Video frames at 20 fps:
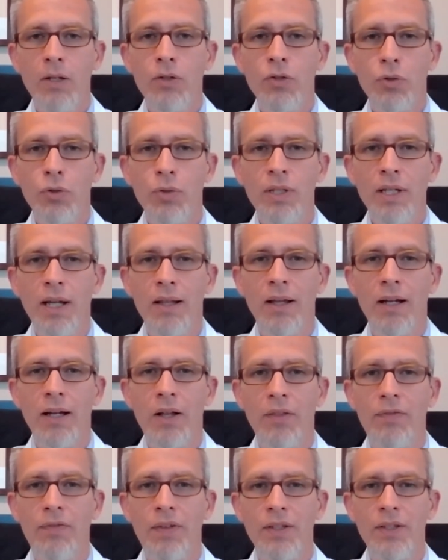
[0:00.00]
do
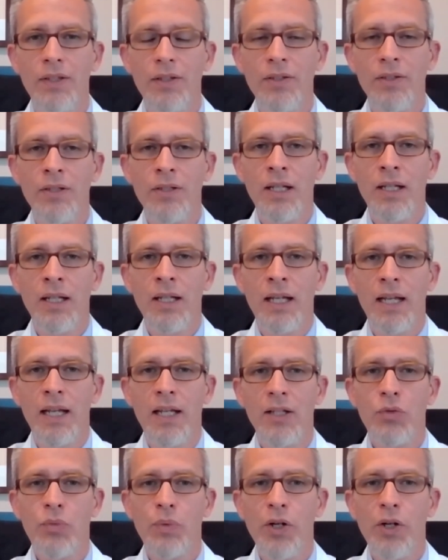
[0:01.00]
telehealth visits,
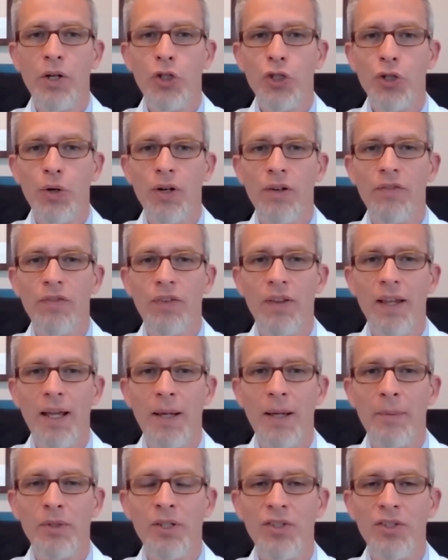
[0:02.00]
it's reassuring for
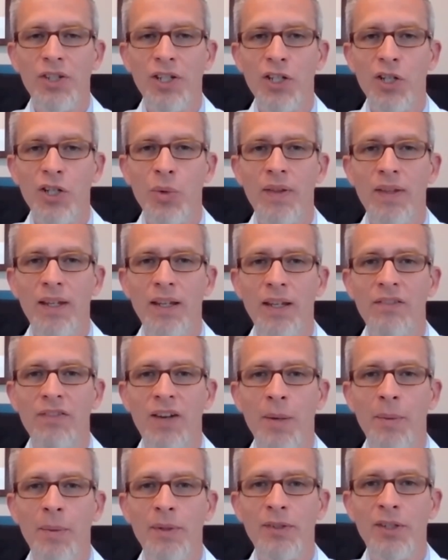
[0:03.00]
them to see you in the
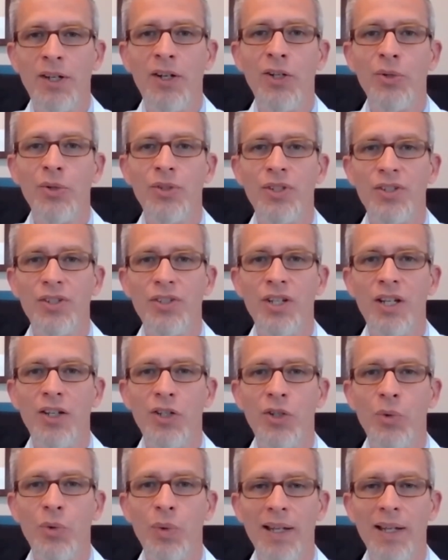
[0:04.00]
environment they're used to seeing
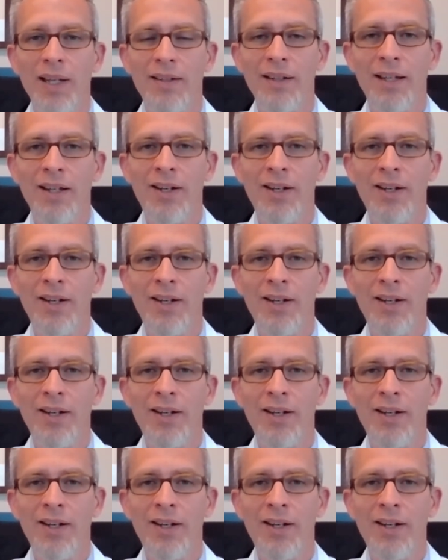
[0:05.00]
you in.